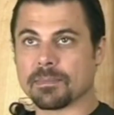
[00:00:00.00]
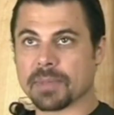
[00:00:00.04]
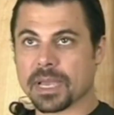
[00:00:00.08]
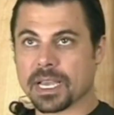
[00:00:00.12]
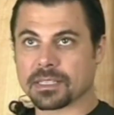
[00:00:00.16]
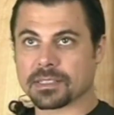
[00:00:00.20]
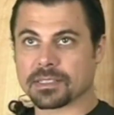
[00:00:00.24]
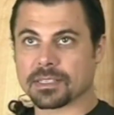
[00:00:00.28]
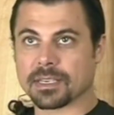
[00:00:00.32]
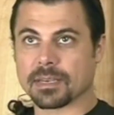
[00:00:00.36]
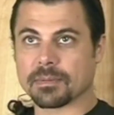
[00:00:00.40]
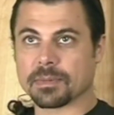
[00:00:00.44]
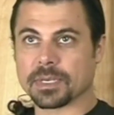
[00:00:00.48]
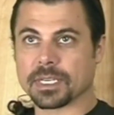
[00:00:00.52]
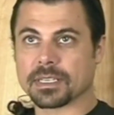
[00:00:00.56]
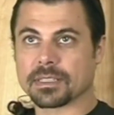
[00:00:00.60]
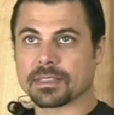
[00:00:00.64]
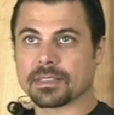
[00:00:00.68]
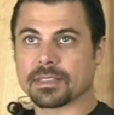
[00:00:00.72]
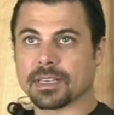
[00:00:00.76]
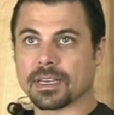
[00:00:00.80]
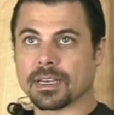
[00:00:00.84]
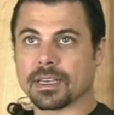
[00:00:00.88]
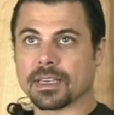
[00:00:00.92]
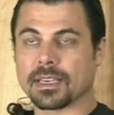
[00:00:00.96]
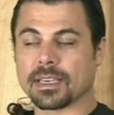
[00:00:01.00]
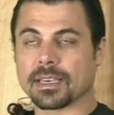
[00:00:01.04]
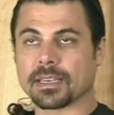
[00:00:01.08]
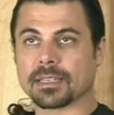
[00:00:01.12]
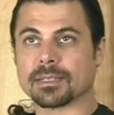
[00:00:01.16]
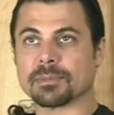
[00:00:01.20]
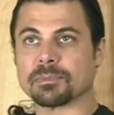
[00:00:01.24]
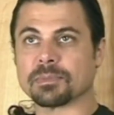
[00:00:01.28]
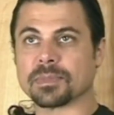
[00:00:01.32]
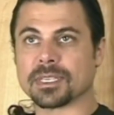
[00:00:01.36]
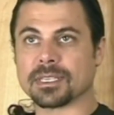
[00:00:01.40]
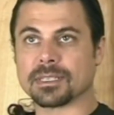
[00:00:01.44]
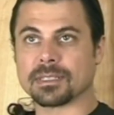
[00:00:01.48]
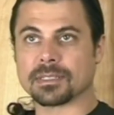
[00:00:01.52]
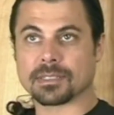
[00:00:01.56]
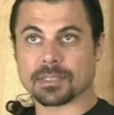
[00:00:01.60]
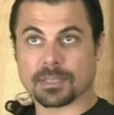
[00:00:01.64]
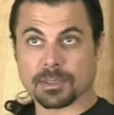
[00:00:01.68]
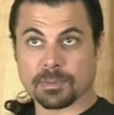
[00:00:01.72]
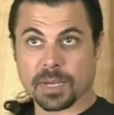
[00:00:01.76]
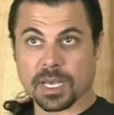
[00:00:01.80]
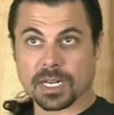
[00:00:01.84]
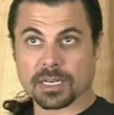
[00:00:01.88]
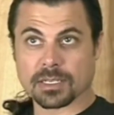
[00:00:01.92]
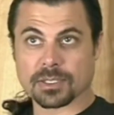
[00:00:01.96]
I'm Matt Samia. I head up the
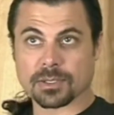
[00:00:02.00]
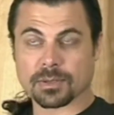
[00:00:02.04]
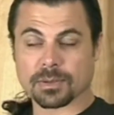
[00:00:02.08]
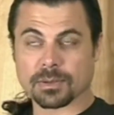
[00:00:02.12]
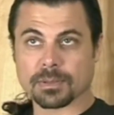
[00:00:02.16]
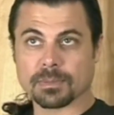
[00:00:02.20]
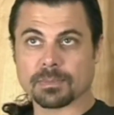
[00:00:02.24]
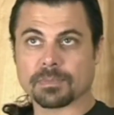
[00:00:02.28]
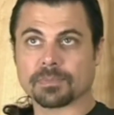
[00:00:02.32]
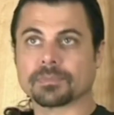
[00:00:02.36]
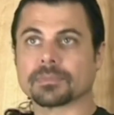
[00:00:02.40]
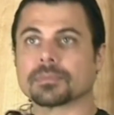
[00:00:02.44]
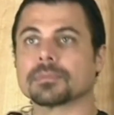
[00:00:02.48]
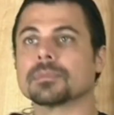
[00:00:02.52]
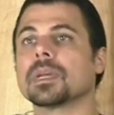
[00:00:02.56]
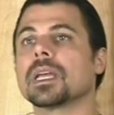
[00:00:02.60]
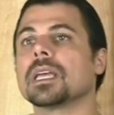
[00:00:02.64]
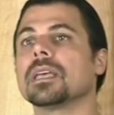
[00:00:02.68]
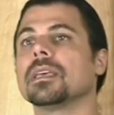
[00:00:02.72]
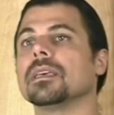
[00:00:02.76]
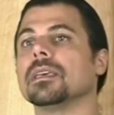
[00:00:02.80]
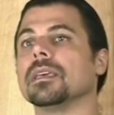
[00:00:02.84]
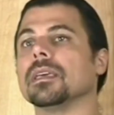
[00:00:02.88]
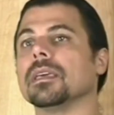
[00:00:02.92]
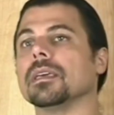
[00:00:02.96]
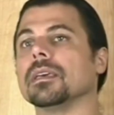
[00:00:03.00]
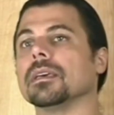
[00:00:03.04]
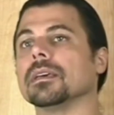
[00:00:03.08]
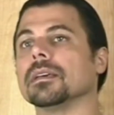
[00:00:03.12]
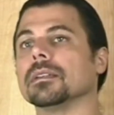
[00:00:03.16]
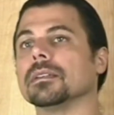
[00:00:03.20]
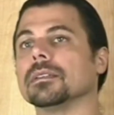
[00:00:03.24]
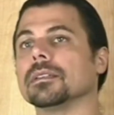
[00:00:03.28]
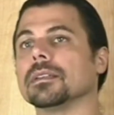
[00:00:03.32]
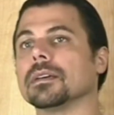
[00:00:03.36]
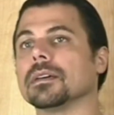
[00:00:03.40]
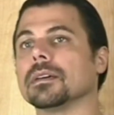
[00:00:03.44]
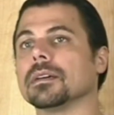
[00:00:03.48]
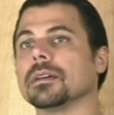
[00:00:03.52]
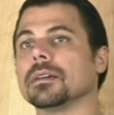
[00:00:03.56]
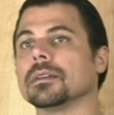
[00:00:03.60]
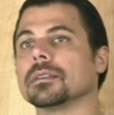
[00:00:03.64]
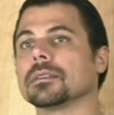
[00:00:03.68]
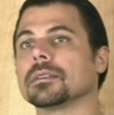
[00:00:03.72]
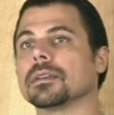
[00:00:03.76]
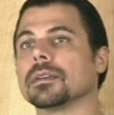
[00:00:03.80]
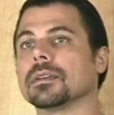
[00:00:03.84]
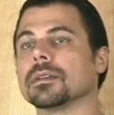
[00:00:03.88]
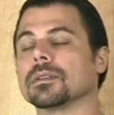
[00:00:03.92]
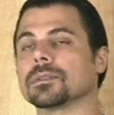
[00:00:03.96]
Cinematics Group, and
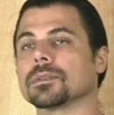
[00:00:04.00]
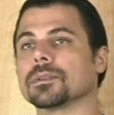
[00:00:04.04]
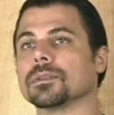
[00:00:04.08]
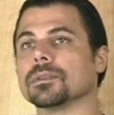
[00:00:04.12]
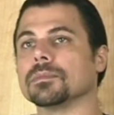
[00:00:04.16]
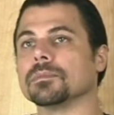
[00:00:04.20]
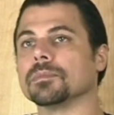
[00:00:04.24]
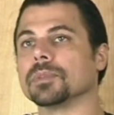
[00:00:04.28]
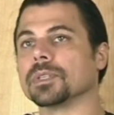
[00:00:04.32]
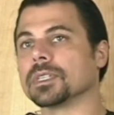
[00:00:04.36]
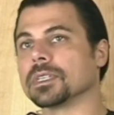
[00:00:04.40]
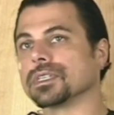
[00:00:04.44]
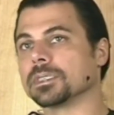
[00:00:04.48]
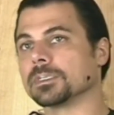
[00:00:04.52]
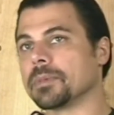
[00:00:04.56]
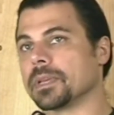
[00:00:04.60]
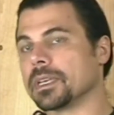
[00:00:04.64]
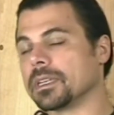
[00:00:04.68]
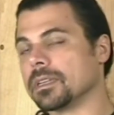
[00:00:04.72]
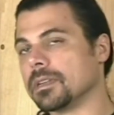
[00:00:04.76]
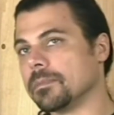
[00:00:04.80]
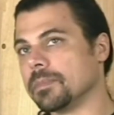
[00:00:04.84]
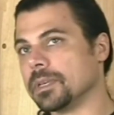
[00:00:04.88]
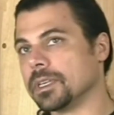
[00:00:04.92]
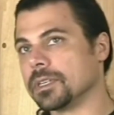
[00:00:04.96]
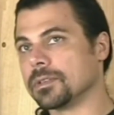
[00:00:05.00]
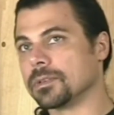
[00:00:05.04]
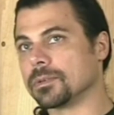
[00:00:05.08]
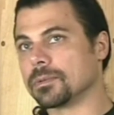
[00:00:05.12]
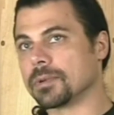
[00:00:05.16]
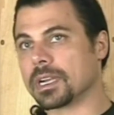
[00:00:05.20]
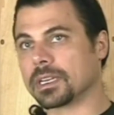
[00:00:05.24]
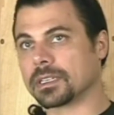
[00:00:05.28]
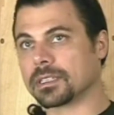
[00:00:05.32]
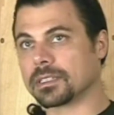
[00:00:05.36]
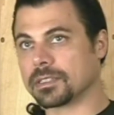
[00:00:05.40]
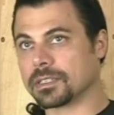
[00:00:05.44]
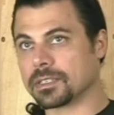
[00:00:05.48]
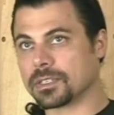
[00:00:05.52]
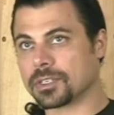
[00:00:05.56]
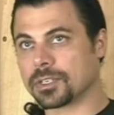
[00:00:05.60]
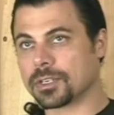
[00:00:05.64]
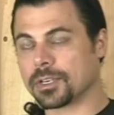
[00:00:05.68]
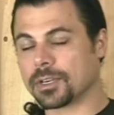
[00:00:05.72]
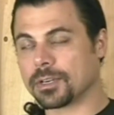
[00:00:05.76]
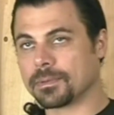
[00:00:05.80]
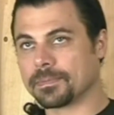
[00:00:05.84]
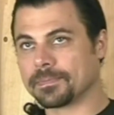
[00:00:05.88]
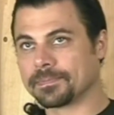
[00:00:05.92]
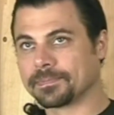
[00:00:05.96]
uh, I also participated a bit in directing this
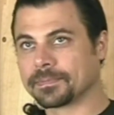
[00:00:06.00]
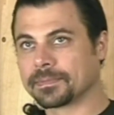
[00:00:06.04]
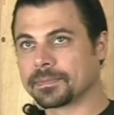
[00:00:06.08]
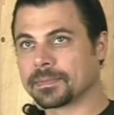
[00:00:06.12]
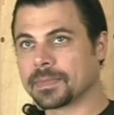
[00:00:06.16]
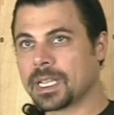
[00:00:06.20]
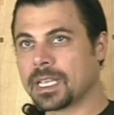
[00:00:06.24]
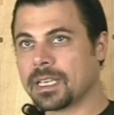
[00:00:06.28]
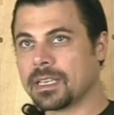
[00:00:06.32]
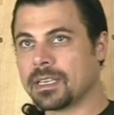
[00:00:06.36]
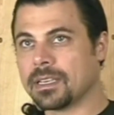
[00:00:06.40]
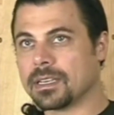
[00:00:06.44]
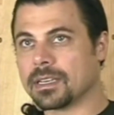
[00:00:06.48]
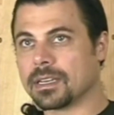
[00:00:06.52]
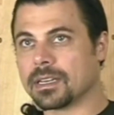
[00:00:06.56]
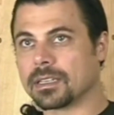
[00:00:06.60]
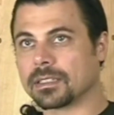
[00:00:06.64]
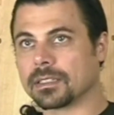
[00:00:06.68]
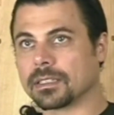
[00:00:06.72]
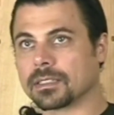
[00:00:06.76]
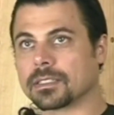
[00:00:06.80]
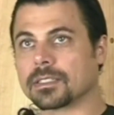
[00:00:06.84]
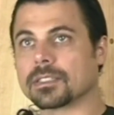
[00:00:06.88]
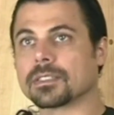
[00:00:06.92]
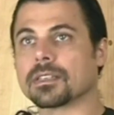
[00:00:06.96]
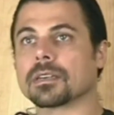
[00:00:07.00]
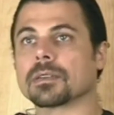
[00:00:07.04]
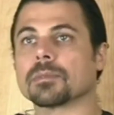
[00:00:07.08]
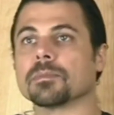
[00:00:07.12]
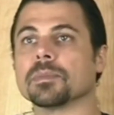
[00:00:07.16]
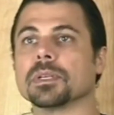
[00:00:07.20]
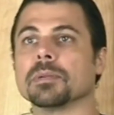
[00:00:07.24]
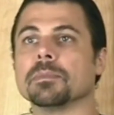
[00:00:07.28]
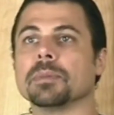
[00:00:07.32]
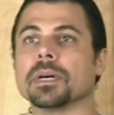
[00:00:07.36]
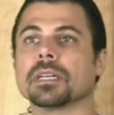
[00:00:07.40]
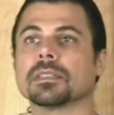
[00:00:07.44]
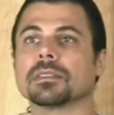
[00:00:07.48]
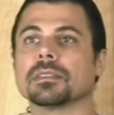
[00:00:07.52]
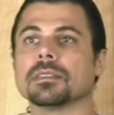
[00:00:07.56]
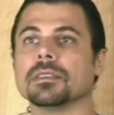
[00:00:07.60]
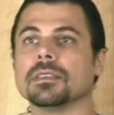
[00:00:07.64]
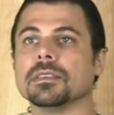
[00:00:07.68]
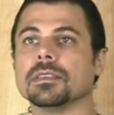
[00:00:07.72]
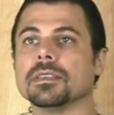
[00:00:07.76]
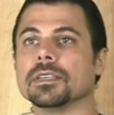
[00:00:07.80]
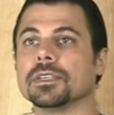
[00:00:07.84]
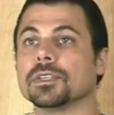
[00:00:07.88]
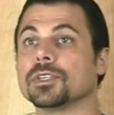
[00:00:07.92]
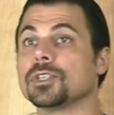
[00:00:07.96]
show. I'd like to talk a bit about
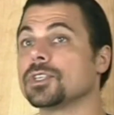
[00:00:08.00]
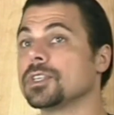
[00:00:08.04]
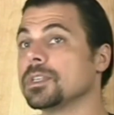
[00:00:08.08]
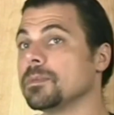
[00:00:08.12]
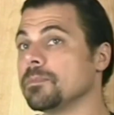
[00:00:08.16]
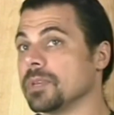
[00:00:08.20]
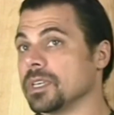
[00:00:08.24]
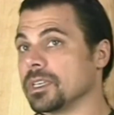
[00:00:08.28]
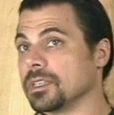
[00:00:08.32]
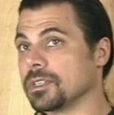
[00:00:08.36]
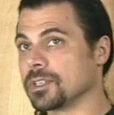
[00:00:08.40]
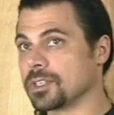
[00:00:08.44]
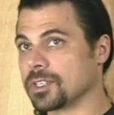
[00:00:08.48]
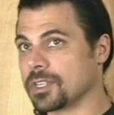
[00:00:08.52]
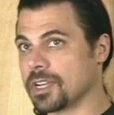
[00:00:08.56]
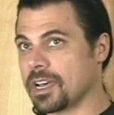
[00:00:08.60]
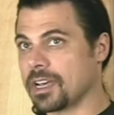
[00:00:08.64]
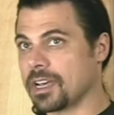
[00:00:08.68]
the sheeping